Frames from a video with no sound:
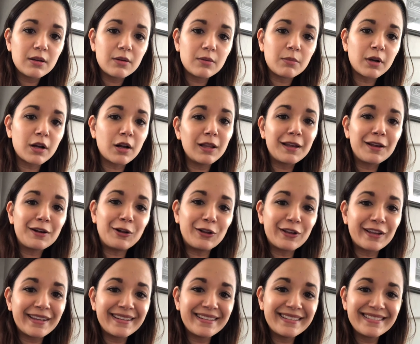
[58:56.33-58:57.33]
Macaulay
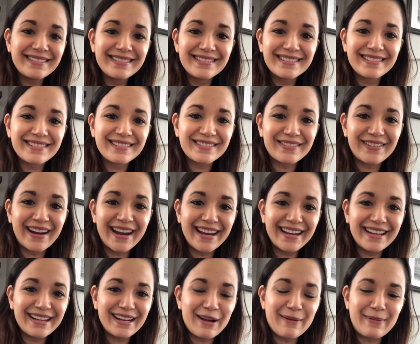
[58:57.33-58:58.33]
Culkin, right?
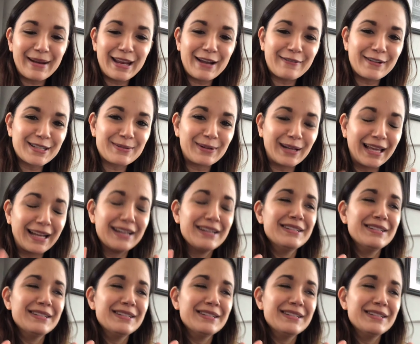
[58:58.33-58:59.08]
How many of us were like,